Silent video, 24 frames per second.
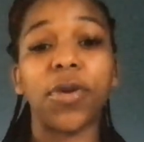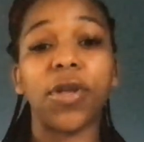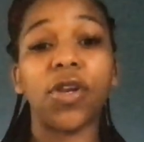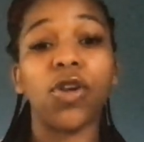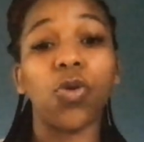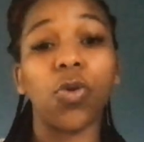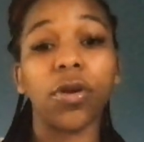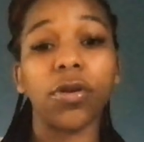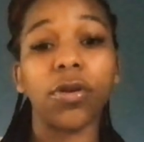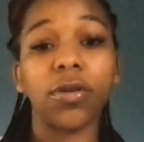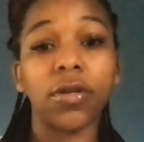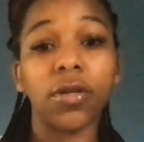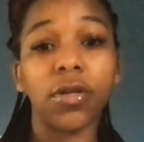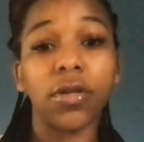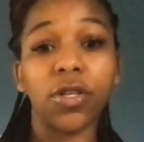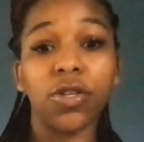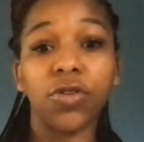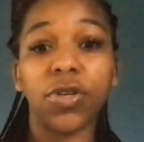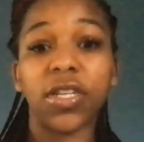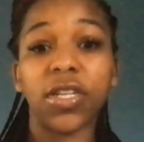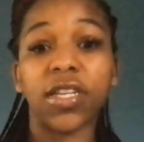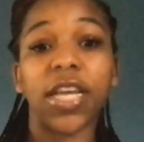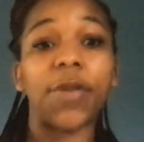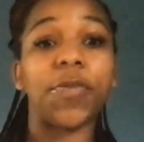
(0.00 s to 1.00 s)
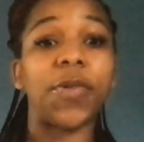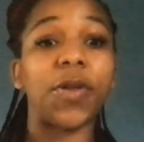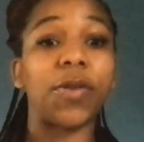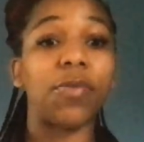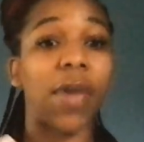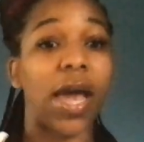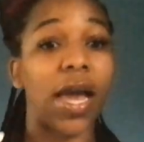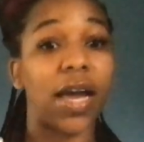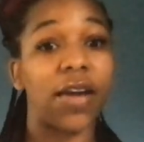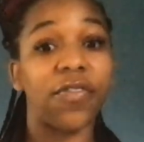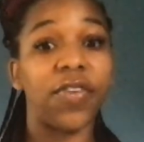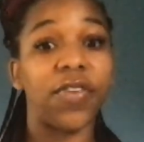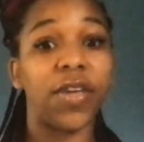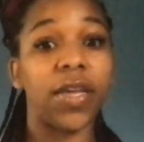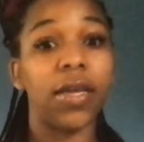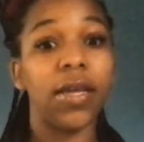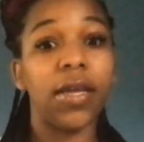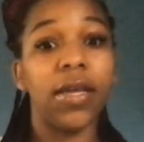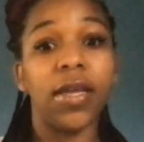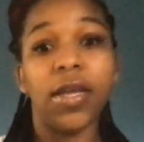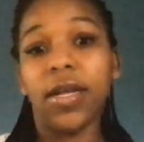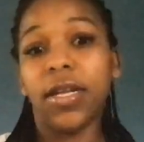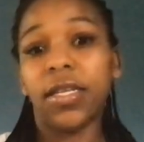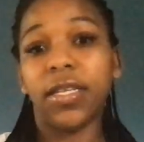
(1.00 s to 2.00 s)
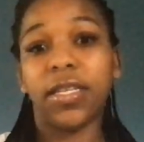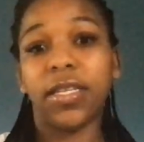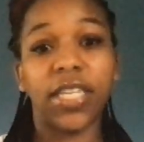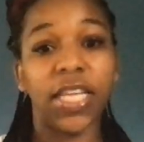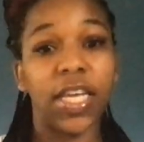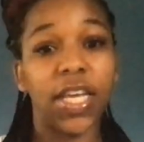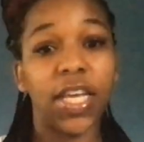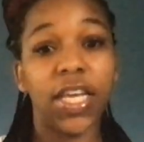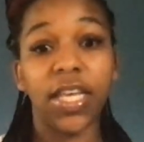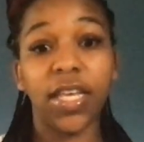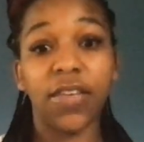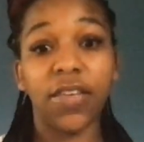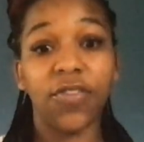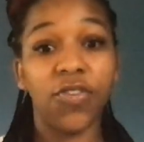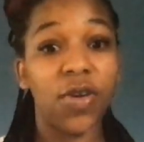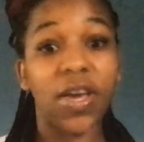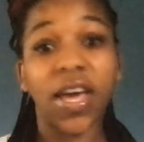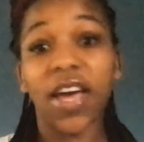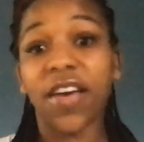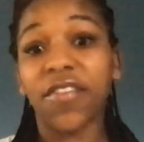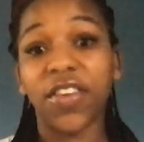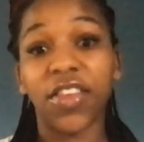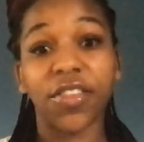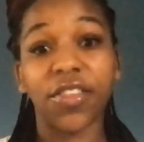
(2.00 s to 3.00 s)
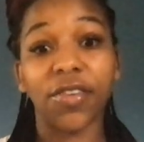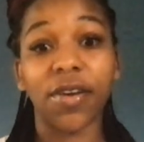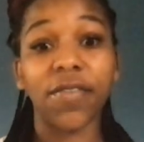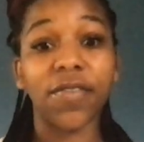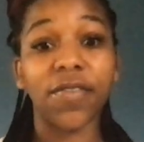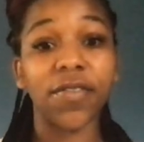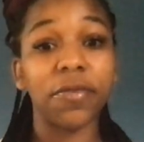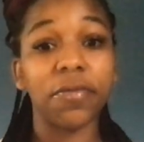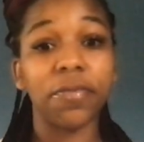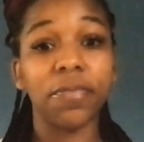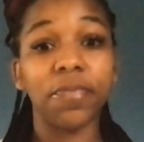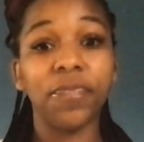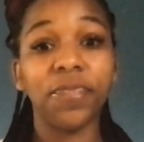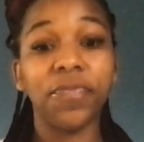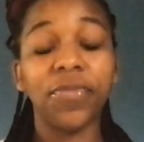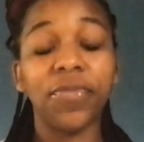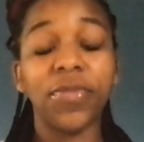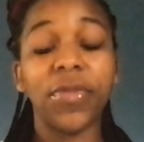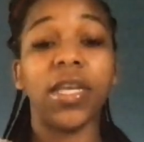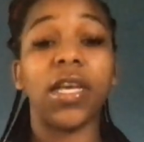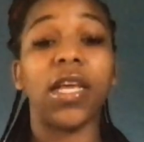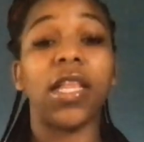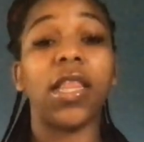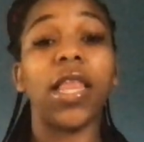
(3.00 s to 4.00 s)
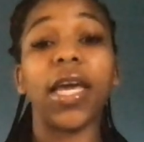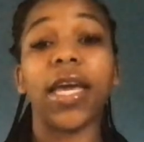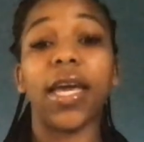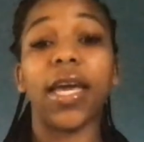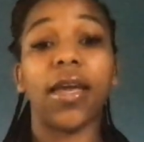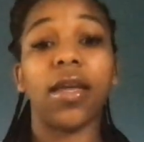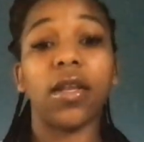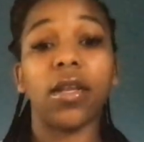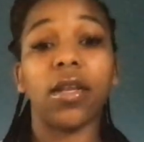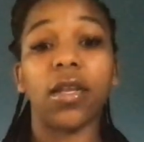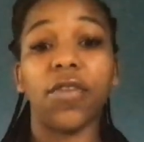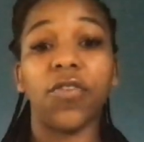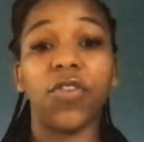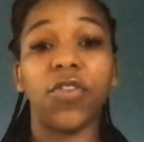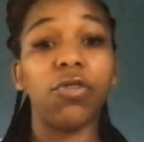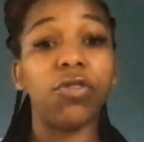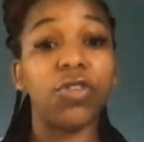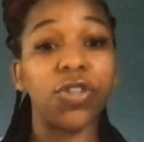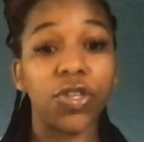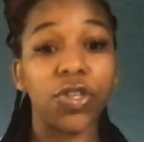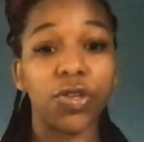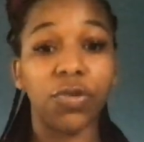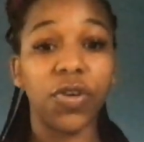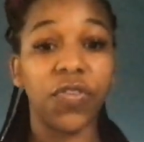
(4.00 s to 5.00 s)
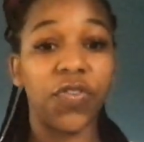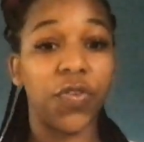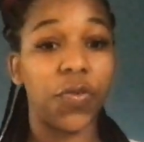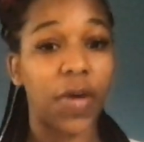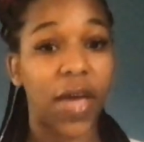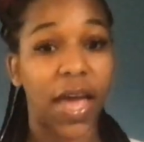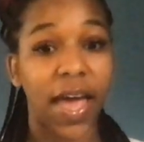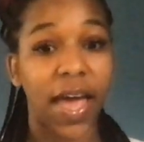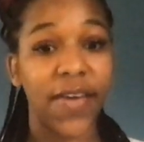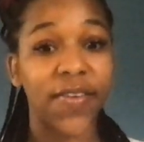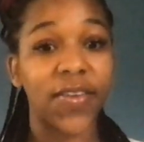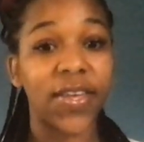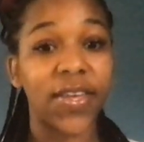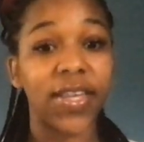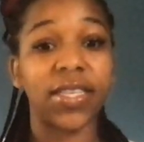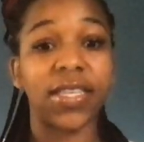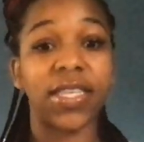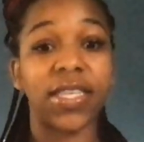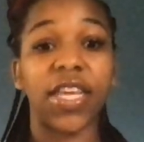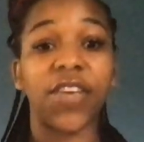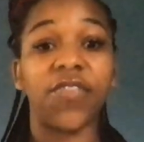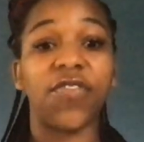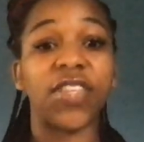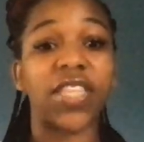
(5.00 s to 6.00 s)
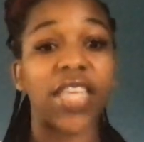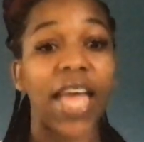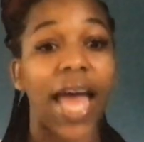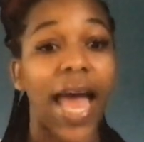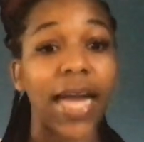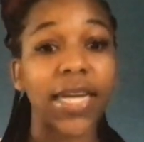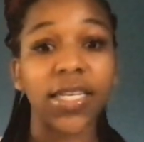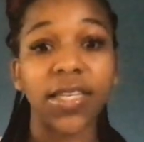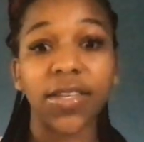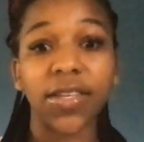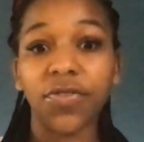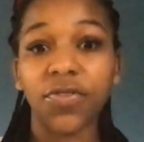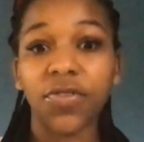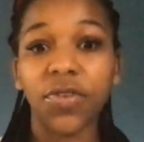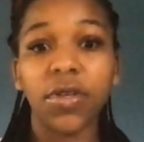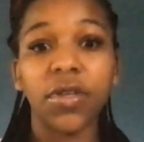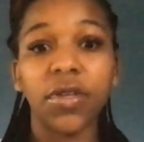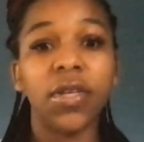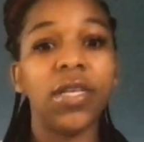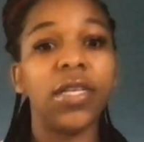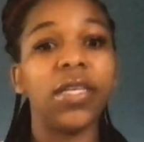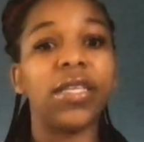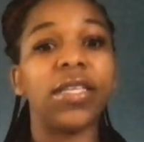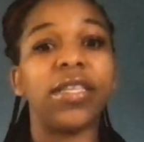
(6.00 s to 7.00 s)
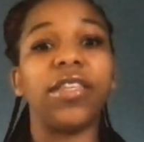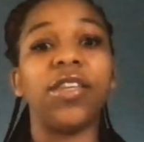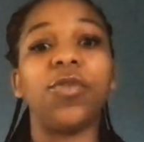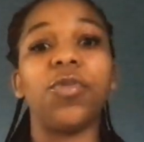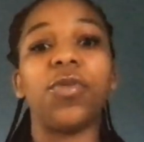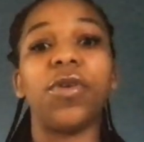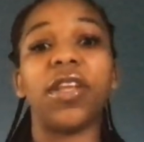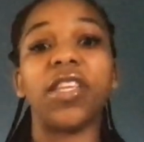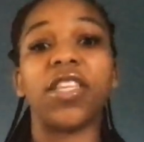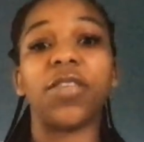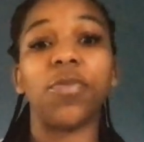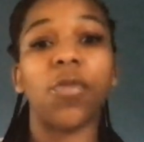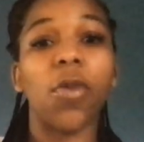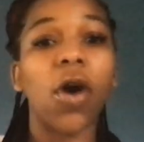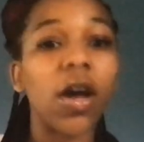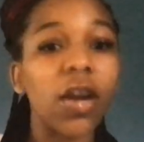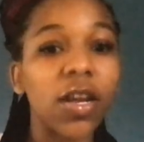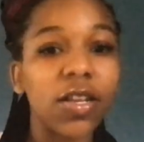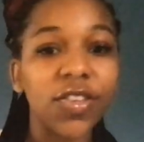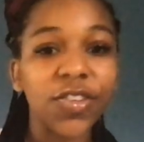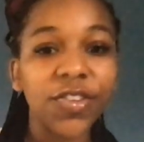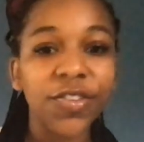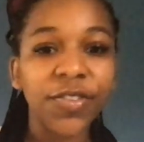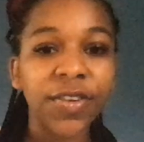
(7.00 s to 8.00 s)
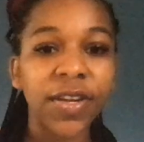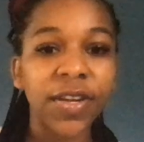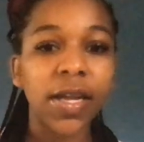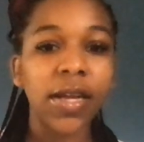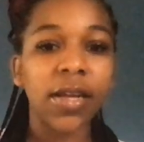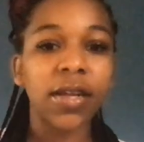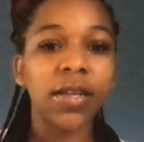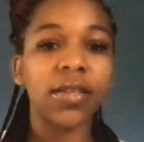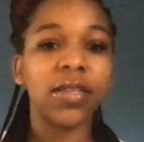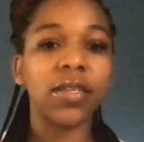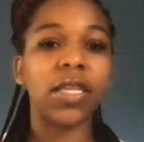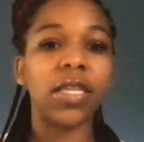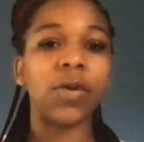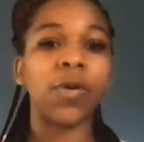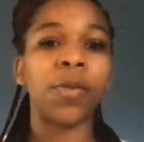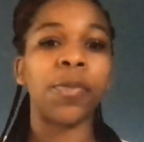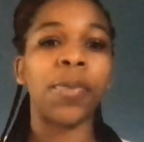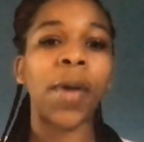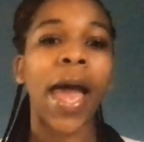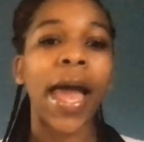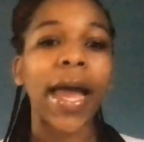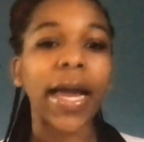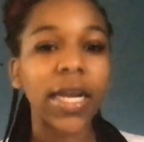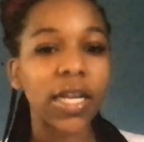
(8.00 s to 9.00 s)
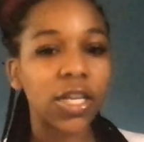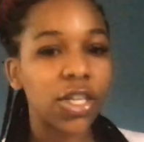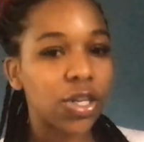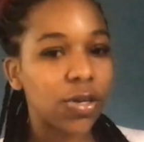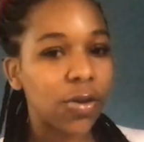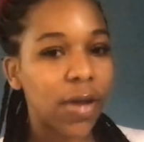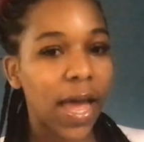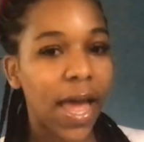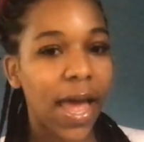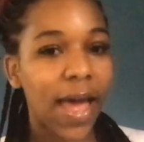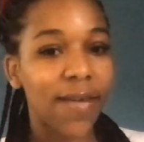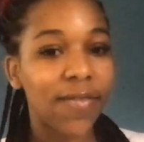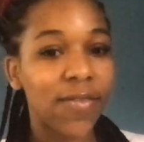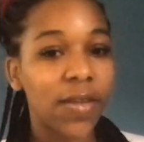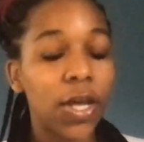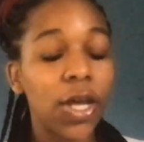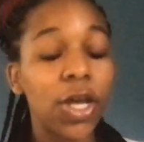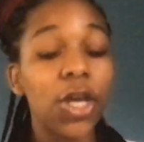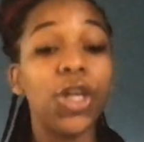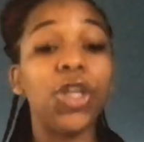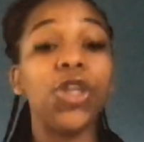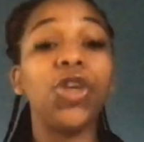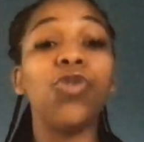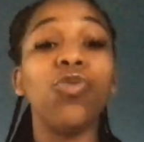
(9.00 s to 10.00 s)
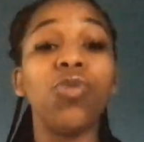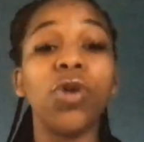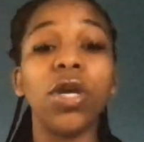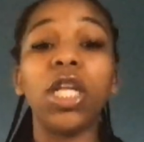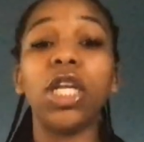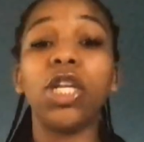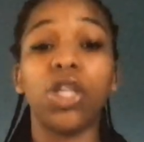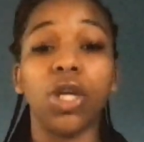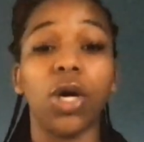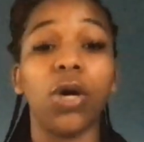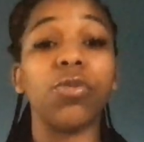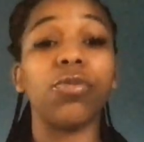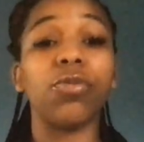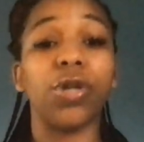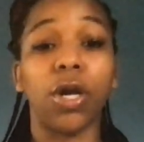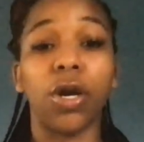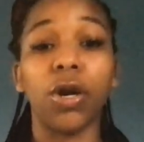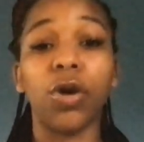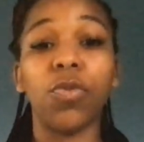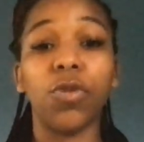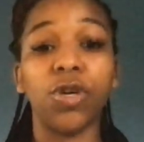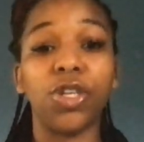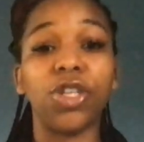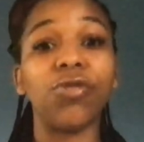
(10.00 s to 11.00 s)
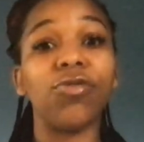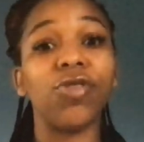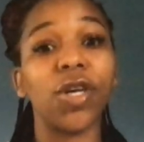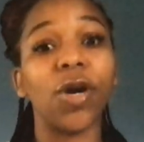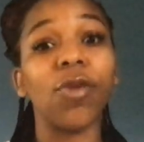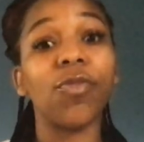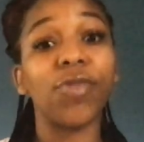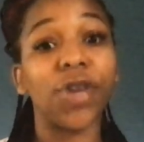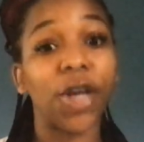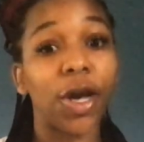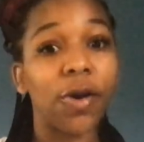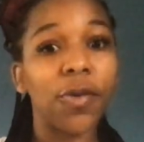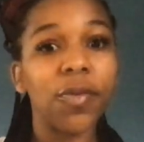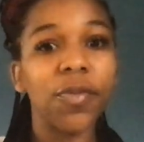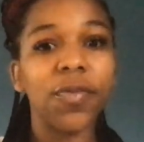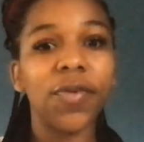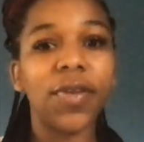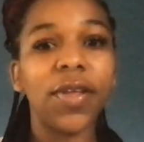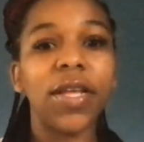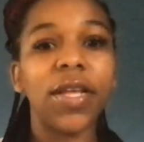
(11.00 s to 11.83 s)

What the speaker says: Norton, you can type in McAfee. See if you have either of them. Click it. If you do, if you have it, see if it's active, see what it's monitoring, see what package you have. You really don't know what you don't know.